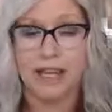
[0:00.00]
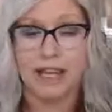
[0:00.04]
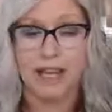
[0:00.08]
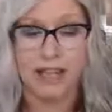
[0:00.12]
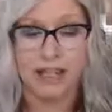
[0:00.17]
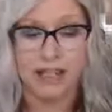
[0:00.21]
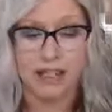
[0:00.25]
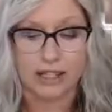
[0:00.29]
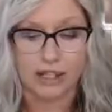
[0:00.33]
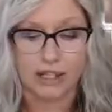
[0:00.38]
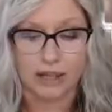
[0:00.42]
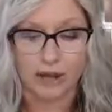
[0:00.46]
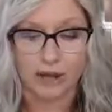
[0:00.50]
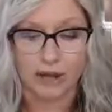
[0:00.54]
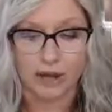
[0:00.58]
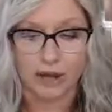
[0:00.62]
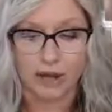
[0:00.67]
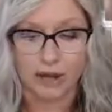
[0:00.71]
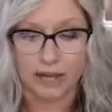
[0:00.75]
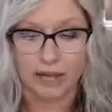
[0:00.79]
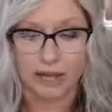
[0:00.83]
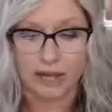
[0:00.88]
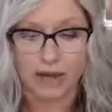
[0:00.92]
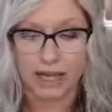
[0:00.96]
And so
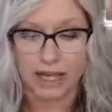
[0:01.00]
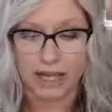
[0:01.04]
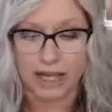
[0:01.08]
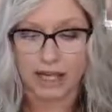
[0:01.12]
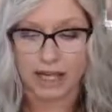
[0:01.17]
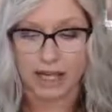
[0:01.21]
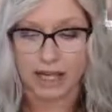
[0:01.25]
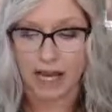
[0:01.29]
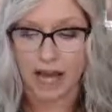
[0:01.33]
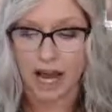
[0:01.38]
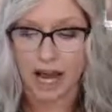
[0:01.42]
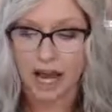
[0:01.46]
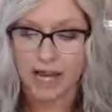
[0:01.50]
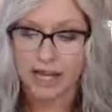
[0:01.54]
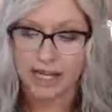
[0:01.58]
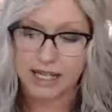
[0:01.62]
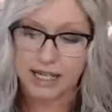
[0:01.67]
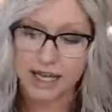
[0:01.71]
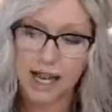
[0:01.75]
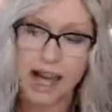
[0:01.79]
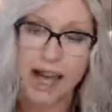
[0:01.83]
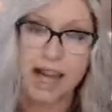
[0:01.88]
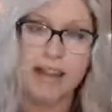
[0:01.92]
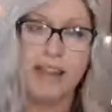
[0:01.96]
if we can
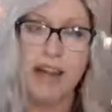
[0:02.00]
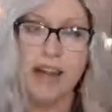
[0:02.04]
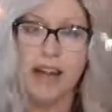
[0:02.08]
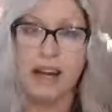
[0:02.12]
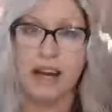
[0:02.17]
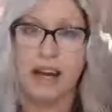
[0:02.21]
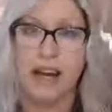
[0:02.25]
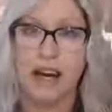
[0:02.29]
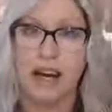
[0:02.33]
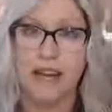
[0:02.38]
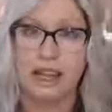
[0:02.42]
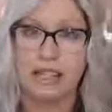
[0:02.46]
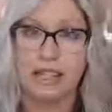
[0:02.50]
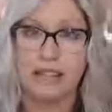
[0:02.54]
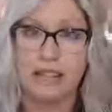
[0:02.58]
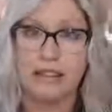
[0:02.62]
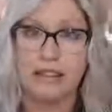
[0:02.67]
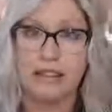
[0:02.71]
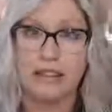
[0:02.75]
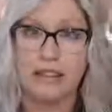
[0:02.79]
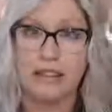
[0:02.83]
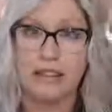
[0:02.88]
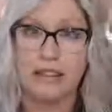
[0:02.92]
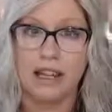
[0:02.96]
untie that knot,
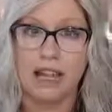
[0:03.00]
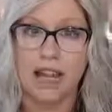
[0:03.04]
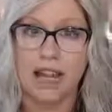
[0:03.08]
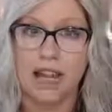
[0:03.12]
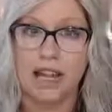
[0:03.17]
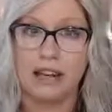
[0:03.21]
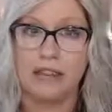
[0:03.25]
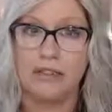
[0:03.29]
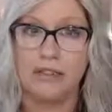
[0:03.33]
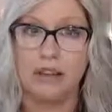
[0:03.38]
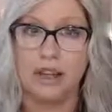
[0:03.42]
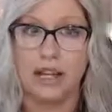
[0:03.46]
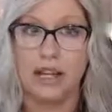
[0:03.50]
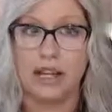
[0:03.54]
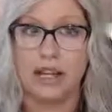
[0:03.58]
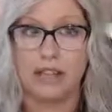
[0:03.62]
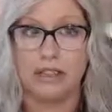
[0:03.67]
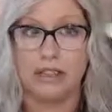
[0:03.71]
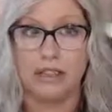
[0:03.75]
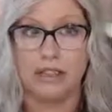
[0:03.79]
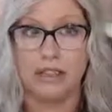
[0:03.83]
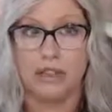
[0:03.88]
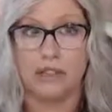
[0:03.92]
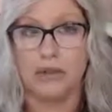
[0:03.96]
and if we can
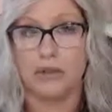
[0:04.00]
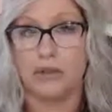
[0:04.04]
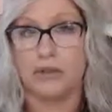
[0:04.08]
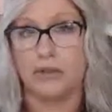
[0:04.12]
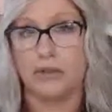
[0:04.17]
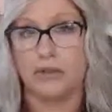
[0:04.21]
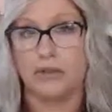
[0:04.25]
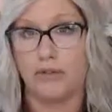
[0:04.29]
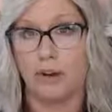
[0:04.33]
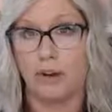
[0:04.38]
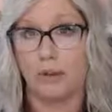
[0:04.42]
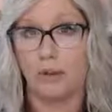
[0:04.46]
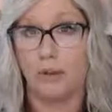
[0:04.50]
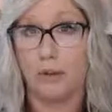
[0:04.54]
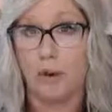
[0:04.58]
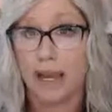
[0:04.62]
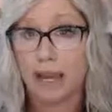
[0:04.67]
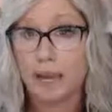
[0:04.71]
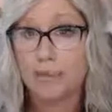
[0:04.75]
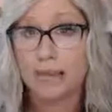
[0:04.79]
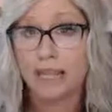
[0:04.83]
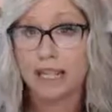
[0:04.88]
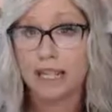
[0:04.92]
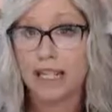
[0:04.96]
get to the truth of what
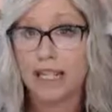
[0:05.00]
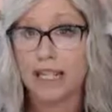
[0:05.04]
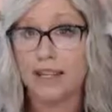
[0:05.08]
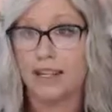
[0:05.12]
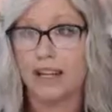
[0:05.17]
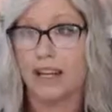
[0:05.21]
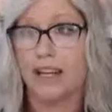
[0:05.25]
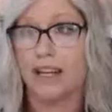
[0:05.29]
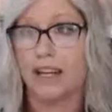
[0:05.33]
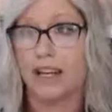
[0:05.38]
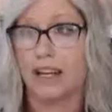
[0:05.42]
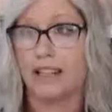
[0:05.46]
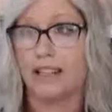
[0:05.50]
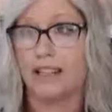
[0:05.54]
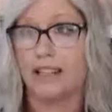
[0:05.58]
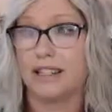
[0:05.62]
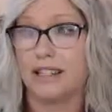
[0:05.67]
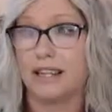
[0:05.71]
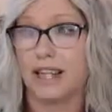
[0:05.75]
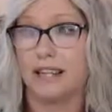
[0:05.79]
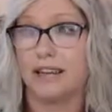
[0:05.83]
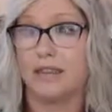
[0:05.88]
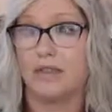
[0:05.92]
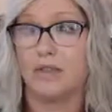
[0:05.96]
we believe and not
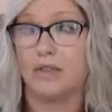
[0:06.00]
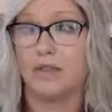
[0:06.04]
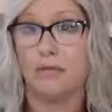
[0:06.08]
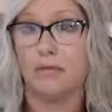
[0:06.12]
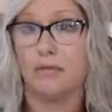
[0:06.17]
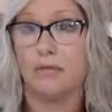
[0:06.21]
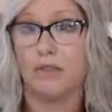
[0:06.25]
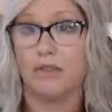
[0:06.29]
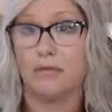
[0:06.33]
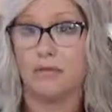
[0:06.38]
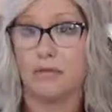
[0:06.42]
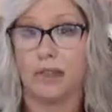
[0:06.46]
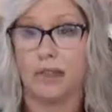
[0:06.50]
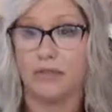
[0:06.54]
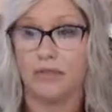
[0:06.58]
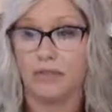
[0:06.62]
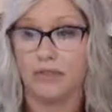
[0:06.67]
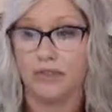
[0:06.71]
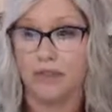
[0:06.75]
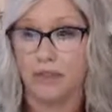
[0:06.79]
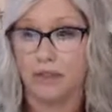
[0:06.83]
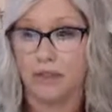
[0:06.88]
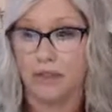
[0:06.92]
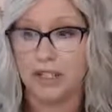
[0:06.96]
instead of what we've been
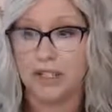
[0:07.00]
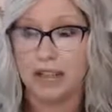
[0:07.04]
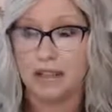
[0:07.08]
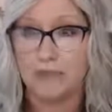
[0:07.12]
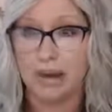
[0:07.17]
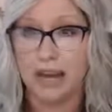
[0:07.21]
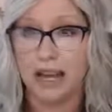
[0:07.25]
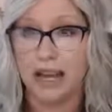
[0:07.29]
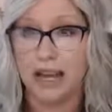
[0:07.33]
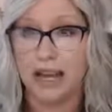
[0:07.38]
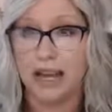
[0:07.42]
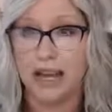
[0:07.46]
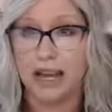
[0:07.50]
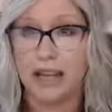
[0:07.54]
influenced by,